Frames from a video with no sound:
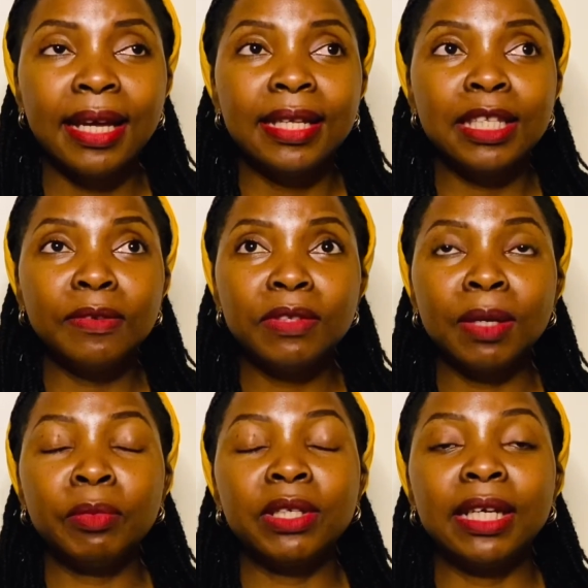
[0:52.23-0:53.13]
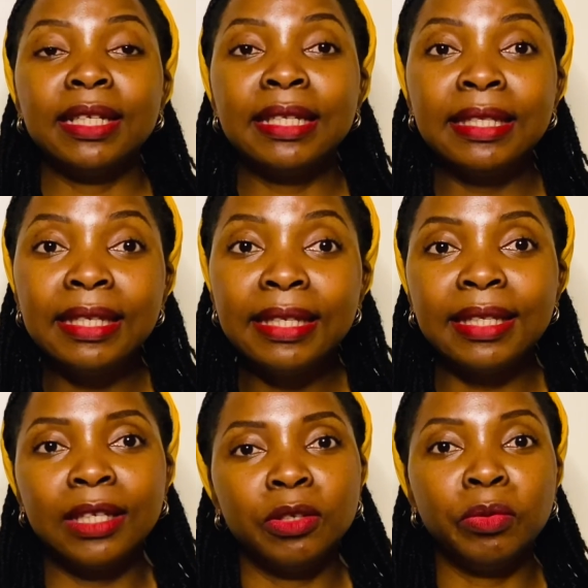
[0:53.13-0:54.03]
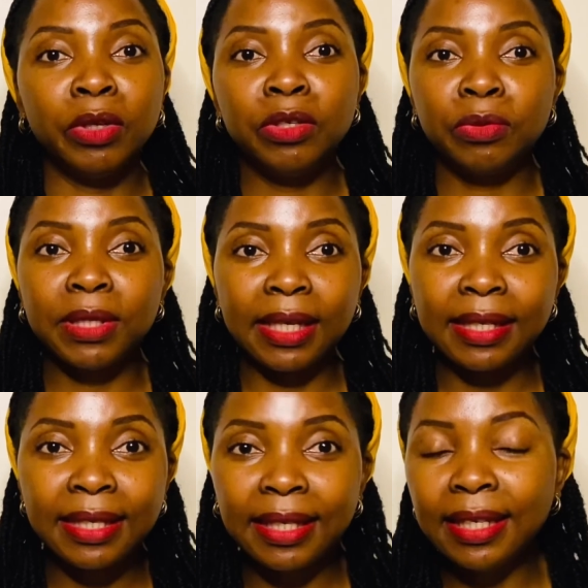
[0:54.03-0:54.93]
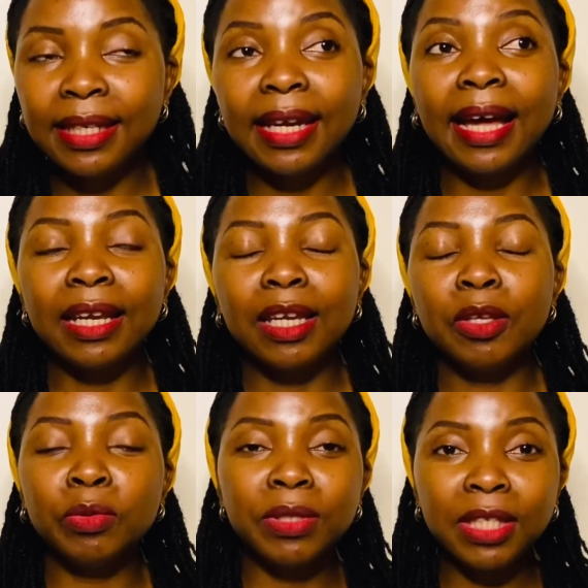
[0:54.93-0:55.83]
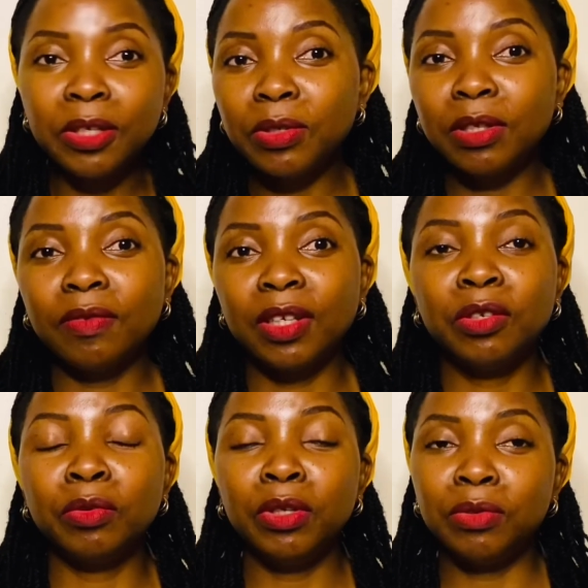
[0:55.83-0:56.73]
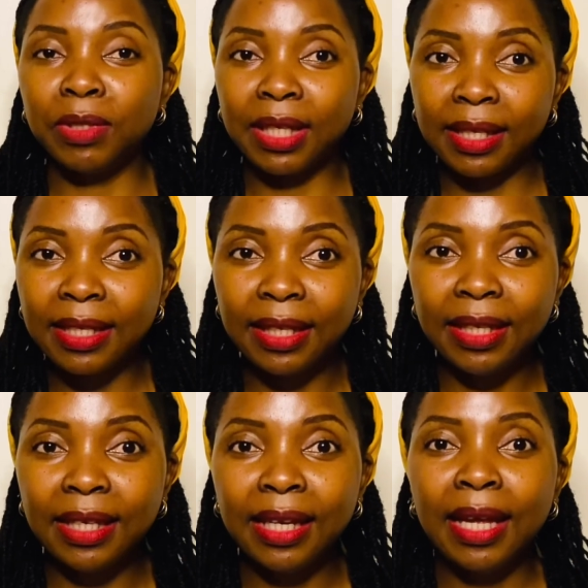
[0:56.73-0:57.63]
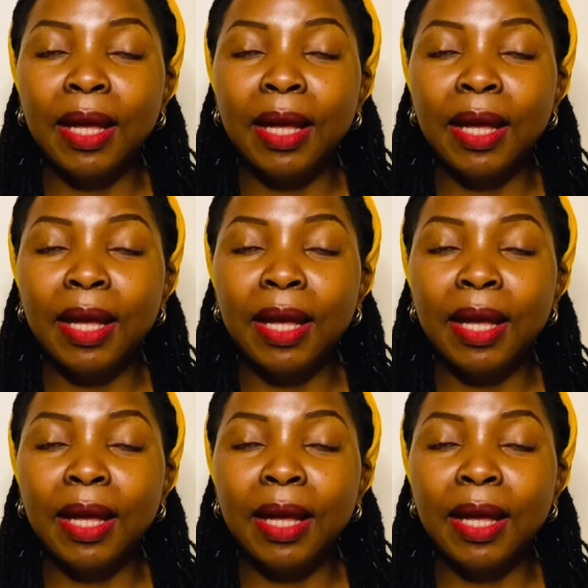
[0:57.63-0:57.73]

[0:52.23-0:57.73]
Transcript: Self-sabotage sees that you're going to succeed and you see yourself that you're going to succeed,